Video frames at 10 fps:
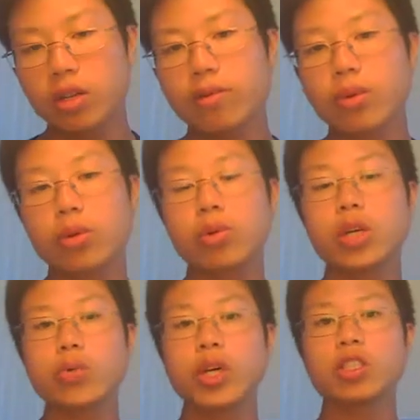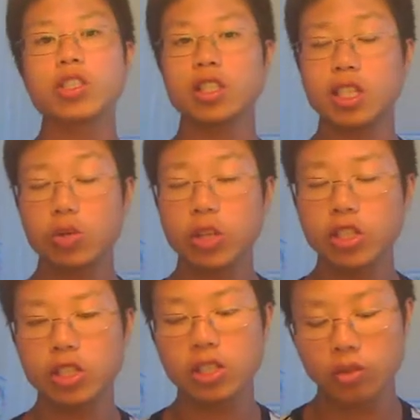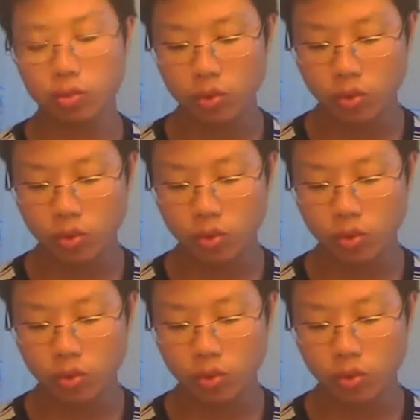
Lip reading: If we rearrange this equation,